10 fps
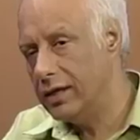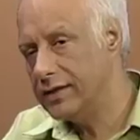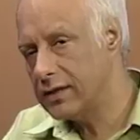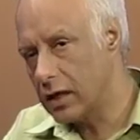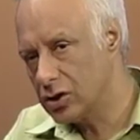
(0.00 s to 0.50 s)

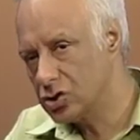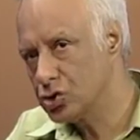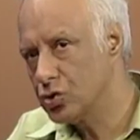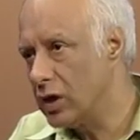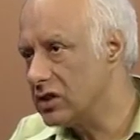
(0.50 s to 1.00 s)
And it
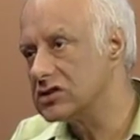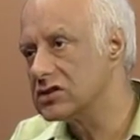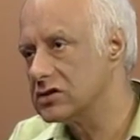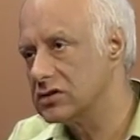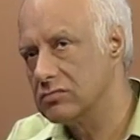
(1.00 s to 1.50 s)
occurred to
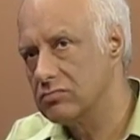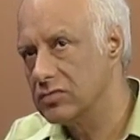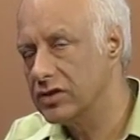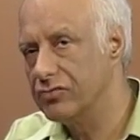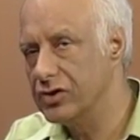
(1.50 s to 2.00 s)
us
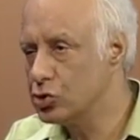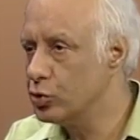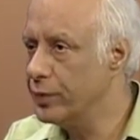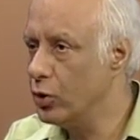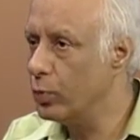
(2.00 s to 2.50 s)
that we
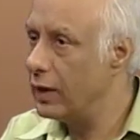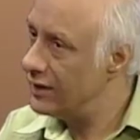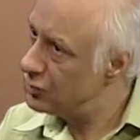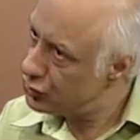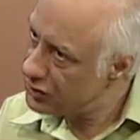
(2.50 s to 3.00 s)
should be
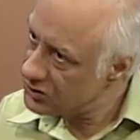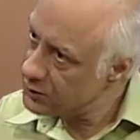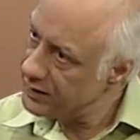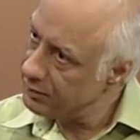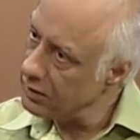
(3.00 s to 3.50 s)
obliged to
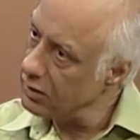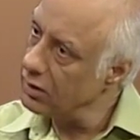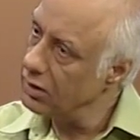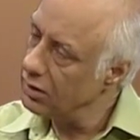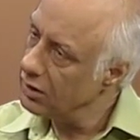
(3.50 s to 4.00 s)
these people,
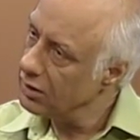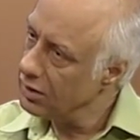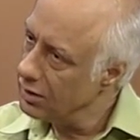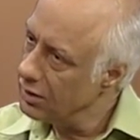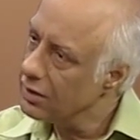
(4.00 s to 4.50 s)

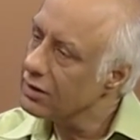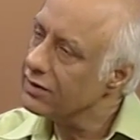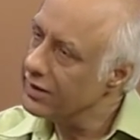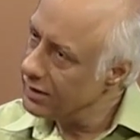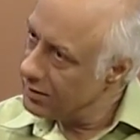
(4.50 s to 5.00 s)

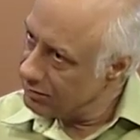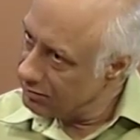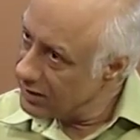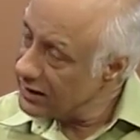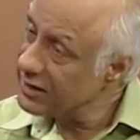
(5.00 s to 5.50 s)
that
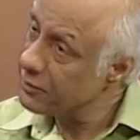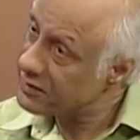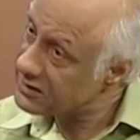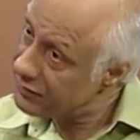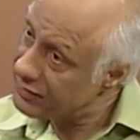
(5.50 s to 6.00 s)
they are
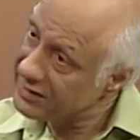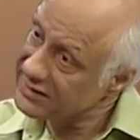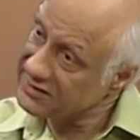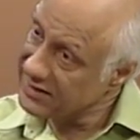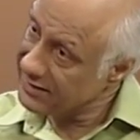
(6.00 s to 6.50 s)
preserving
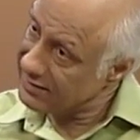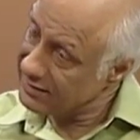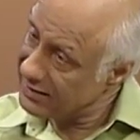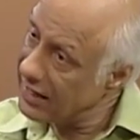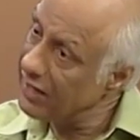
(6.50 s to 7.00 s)
this
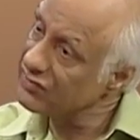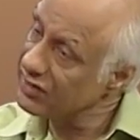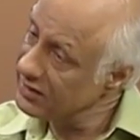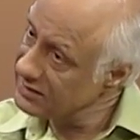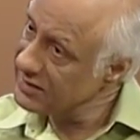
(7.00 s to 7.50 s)

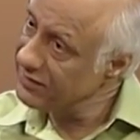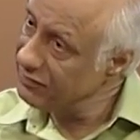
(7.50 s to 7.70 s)
craft against